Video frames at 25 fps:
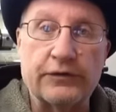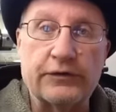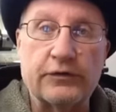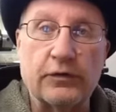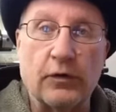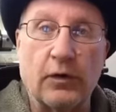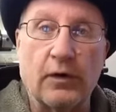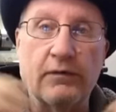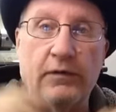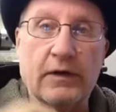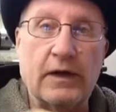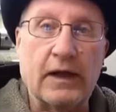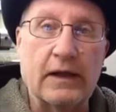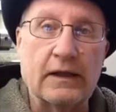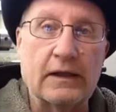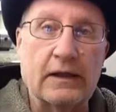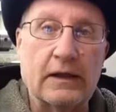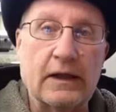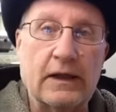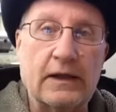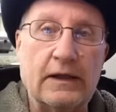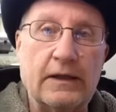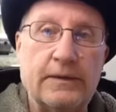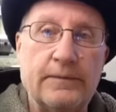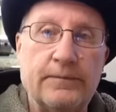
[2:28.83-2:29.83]
So
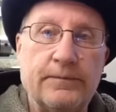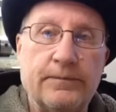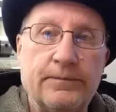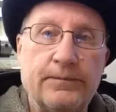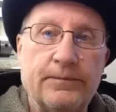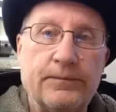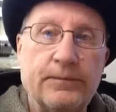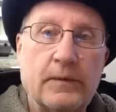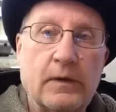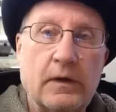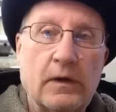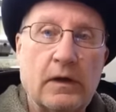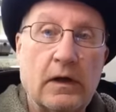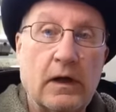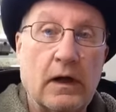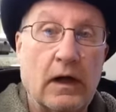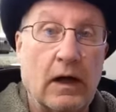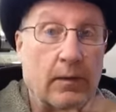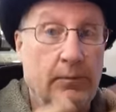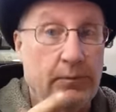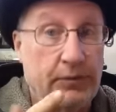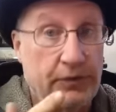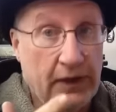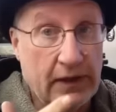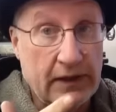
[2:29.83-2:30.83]
evidently,
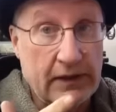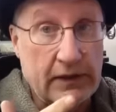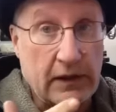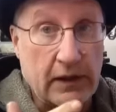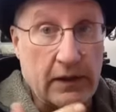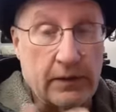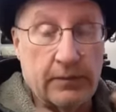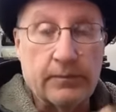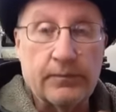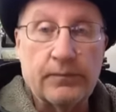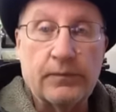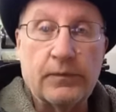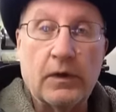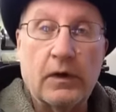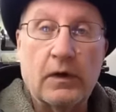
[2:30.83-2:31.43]
I'm thinking